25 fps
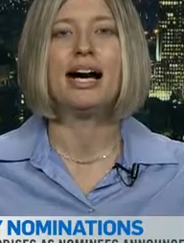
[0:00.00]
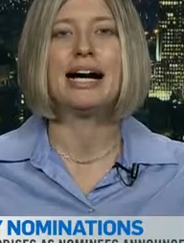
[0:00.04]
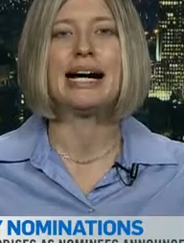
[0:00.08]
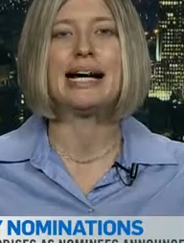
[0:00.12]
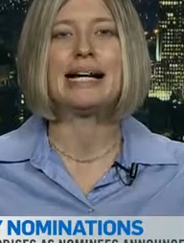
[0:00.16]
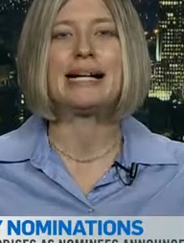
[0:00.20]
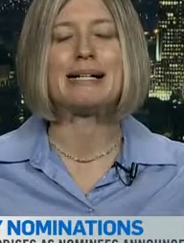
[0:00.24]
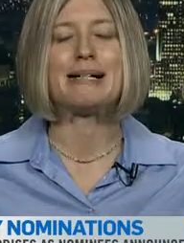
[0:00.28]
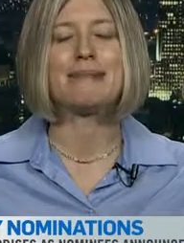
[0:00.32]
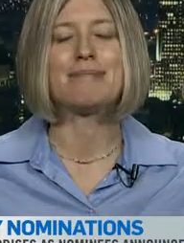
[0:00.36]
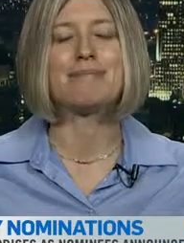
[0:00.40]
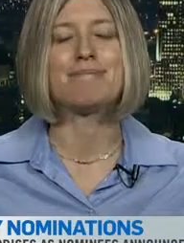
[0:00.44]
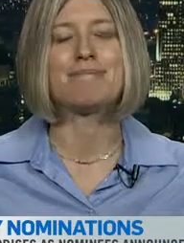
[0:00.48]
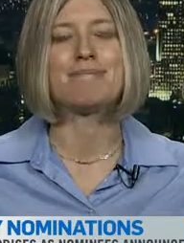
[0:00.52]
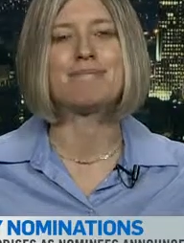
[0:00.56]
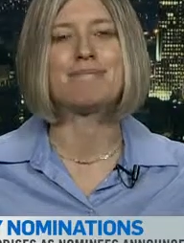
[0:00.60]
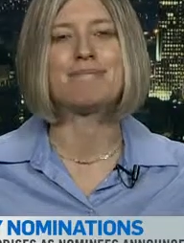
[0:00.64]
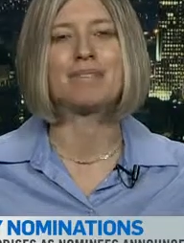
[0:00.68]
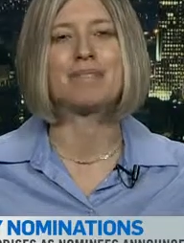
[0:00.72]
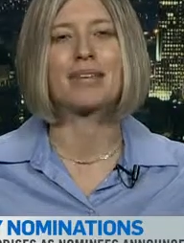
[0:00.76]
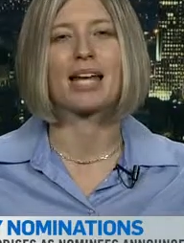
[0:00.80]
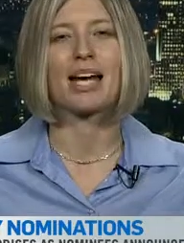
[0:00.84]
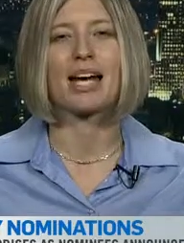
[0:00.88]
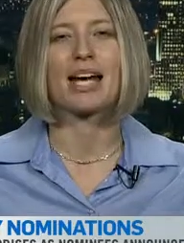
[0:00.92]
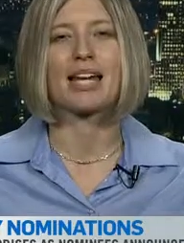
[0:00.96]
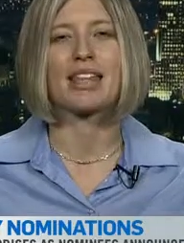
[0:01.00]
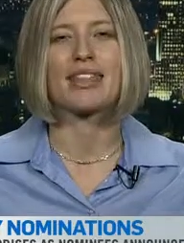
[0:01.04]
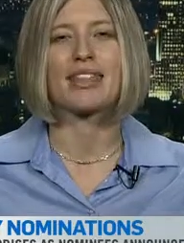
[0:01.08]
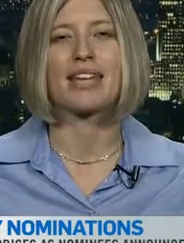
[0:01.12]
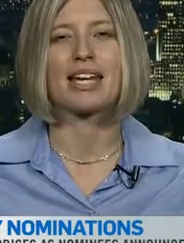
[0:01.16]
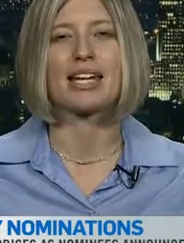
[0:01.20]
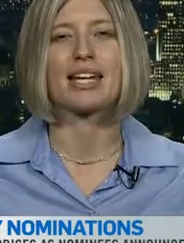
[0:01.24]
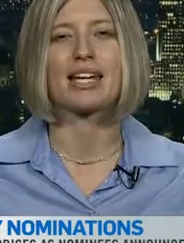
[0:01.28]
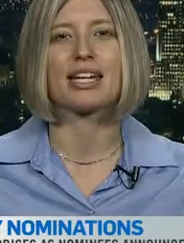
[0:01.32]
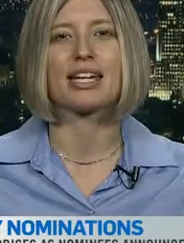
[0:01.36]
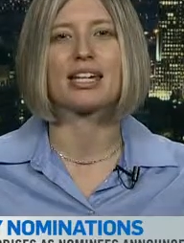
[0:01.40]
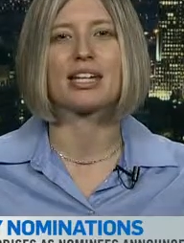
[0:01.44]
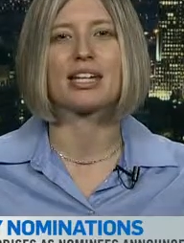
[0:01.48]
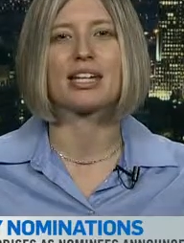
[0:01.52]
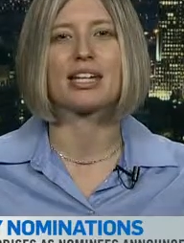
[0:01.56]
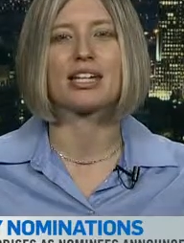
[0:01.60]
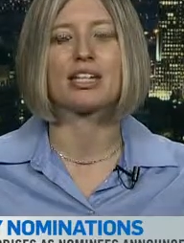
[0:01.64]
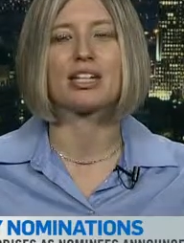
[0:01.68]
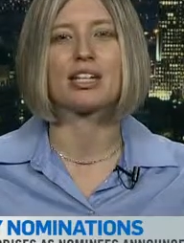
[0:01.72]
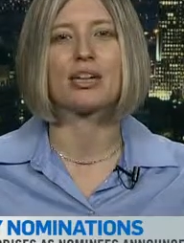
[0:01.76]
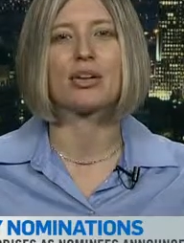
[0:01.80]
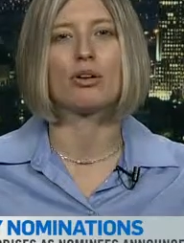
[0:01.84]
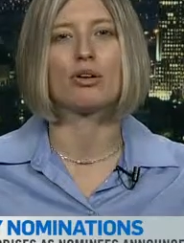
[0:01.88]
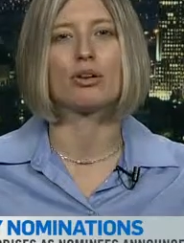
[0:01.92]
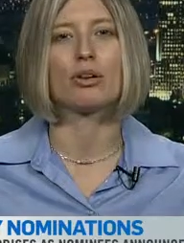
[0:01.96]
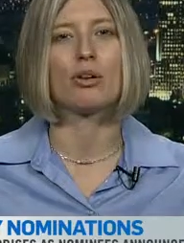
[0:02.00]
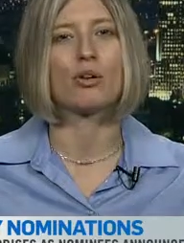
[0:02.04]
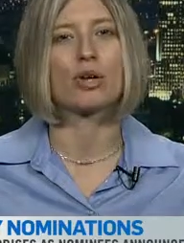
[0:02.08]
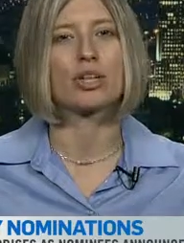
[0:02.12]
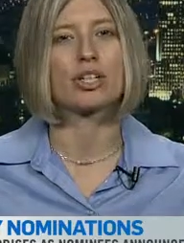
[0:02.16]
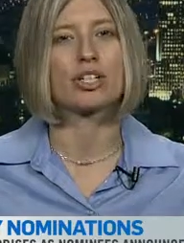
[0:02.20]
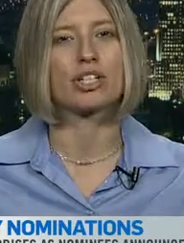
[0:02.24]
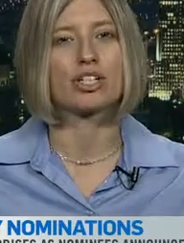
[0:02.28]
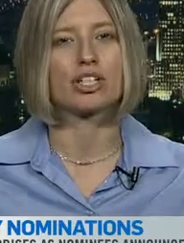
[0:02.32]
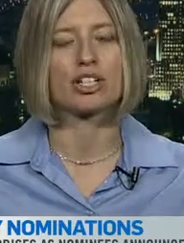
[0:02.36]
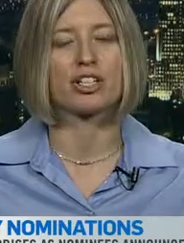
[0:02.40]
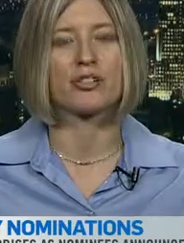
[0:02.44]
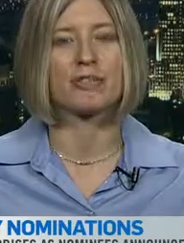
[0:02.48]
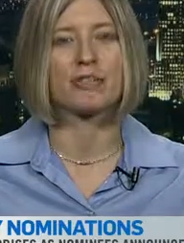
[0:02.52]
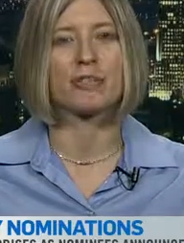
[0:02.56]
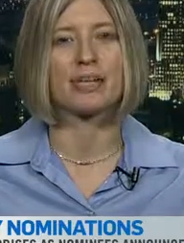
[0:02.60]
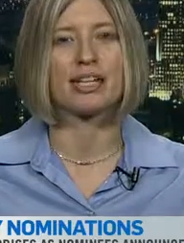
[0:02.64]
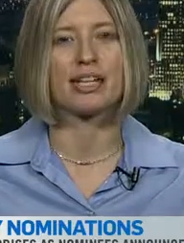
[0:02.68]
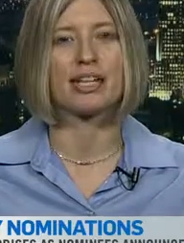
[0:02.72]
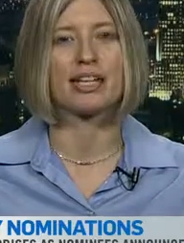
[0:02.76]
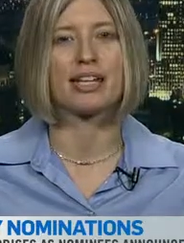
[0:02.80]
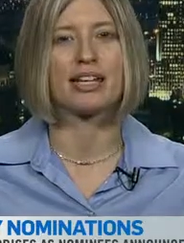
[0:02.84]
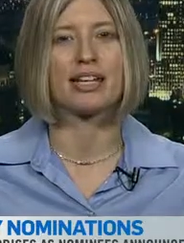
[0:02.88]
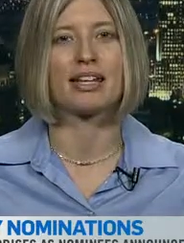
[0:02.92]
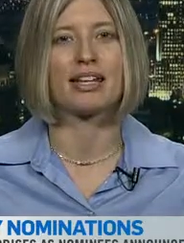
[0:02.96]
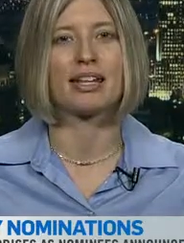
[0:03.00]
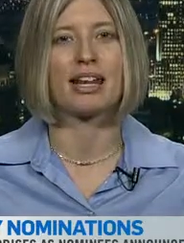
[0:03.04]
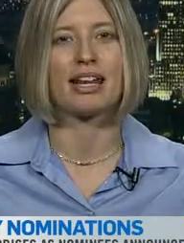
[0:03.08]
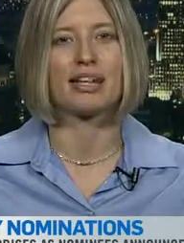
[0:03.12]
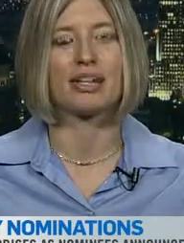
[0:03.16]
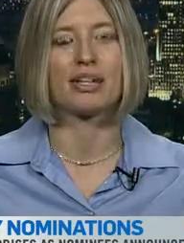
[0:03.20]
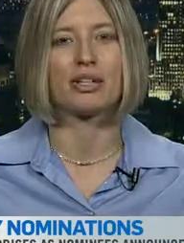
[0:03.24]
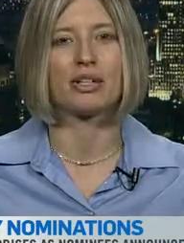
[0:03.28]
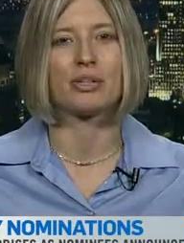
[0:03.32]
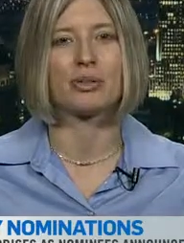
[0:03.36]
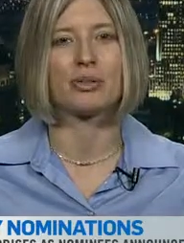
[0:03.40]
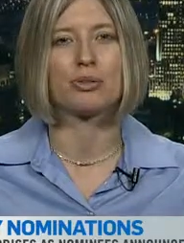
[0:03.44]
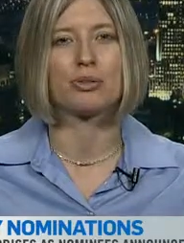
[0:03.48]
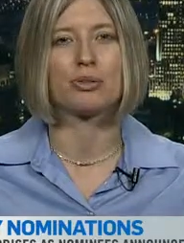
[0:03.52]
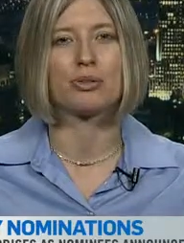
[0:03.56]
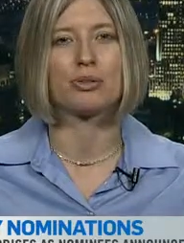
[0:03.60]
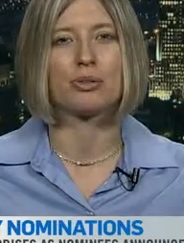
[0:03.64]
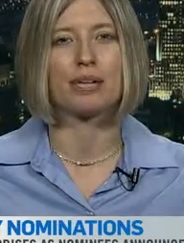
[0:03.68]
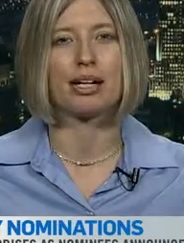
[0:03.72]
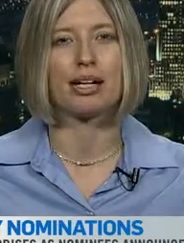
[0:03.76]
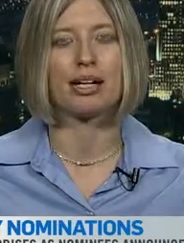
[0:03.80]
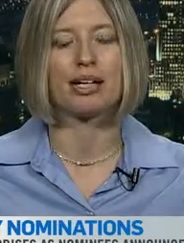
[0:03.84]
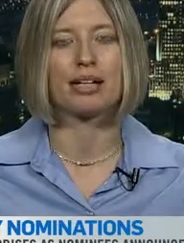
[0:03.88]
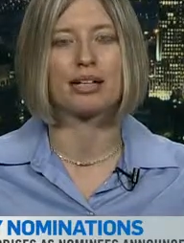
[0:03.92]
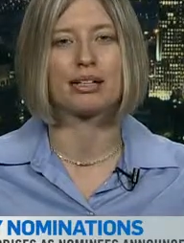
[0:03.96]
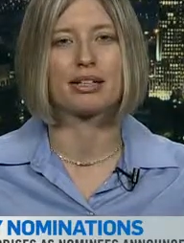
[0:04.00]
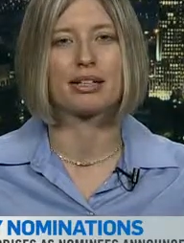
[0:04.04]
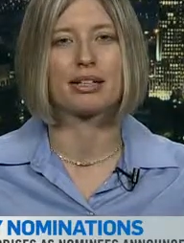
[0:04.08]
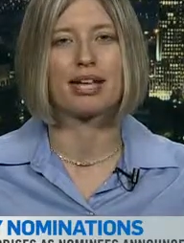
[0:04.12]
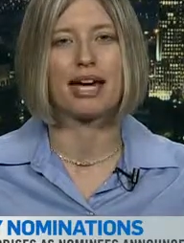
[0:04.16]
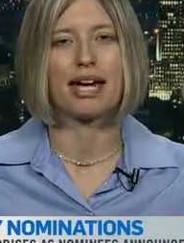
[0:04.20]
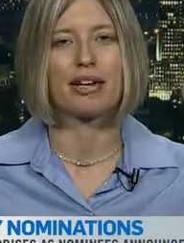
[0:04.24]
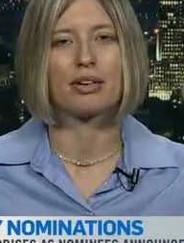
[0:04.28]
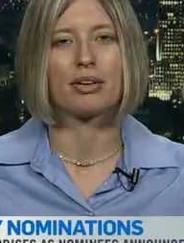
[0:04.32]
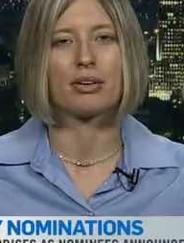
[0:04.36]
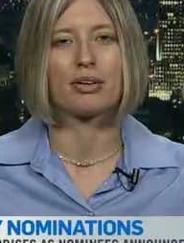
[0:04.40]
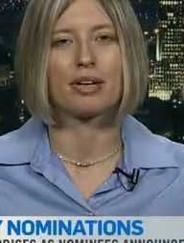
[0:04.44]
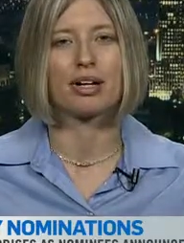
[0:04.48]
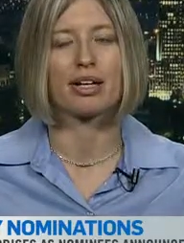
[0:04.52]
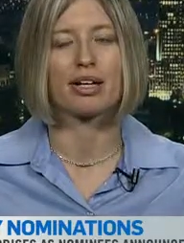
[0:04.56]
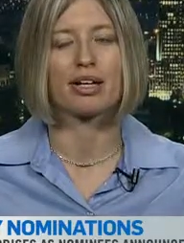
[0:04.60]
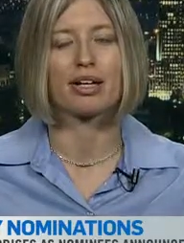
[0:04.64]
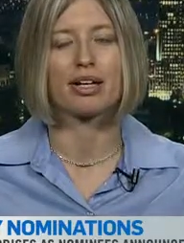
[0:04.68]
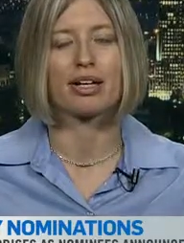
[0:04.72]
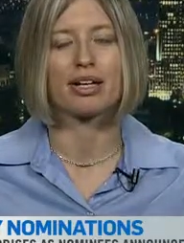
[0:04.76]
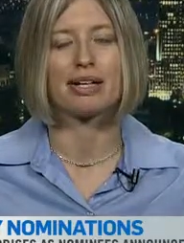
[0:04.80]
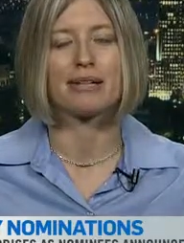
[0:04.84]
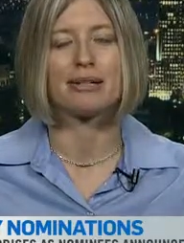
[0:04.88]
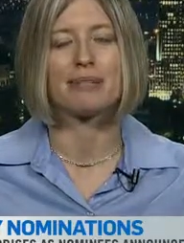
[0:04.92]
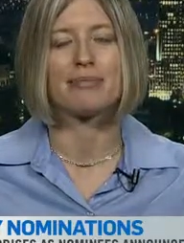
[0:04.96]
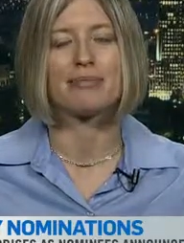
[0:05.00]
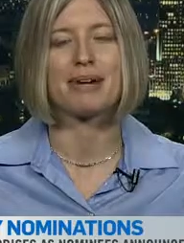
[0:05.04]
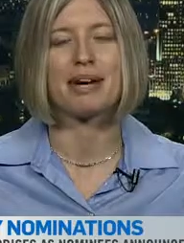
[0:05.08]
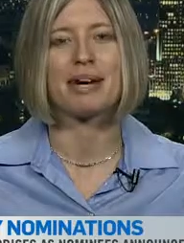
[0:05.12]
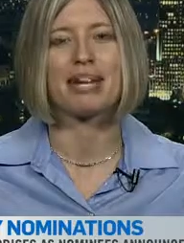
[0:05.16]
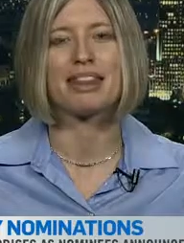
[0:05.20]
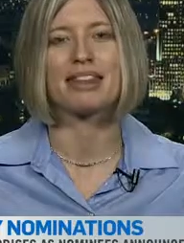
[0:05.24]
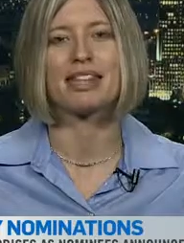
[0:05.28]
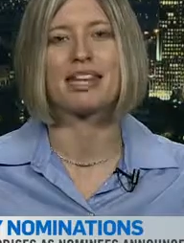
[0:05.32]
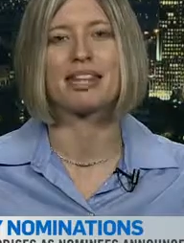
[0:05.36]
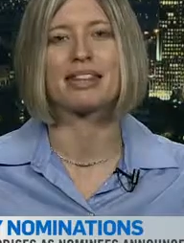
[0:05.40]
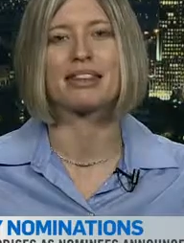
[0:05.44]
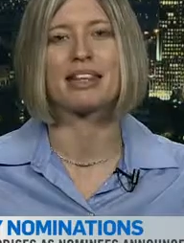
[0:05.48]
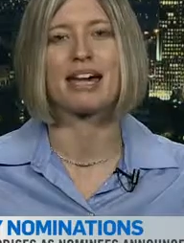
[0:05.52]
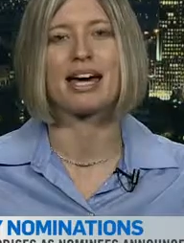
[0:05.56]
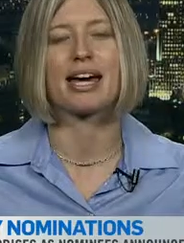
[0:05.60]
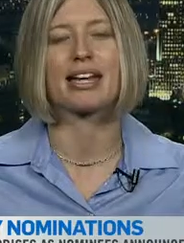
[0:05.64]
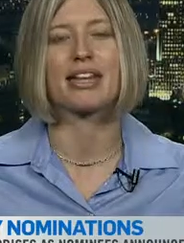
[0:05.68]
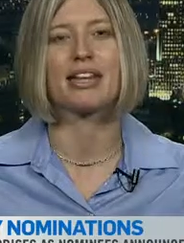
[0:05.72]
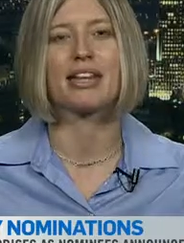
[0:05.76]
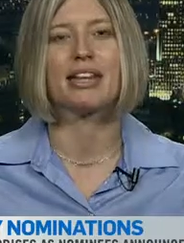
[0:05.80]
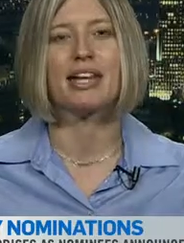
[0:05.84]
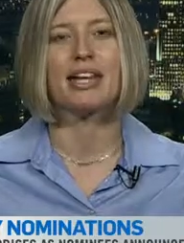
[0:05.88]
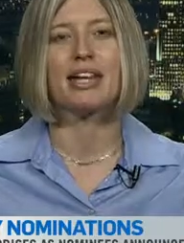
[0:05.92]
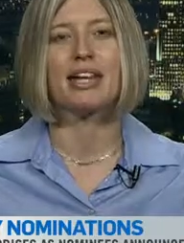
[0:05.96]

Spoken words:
I think, you know, Lorde should have been in that new category. I think that